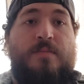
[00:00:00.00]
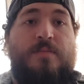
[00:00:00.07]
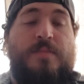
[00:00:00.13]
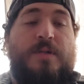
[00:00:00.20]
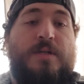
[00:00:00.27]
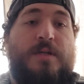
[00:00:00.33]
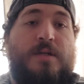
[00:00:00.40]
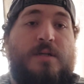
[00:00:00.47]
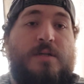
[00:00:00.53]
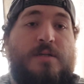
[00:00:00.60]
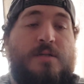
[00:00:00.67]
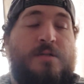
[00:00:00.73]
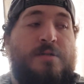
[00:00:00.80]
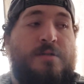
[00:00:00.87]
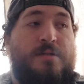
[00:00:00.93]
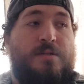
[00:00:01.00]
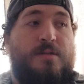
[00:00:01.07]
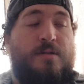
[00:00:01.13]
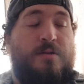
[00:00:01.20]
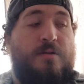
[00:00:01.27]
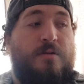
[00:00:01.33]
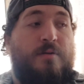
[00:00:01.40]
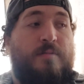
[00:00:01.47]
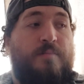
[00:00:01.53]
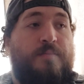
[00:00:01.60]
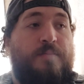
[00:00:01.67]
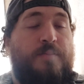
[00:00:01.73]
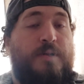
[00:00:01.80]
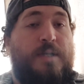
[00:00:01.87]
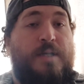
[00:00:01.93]
because their
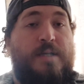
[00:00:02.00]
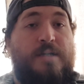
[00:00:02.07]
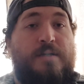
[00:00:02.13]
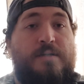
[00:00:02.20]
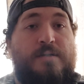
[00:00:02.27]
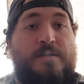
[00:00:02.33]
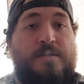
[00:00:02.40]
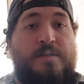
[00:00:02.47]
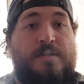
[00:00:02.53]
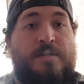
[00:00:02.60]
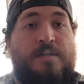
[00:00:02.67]
players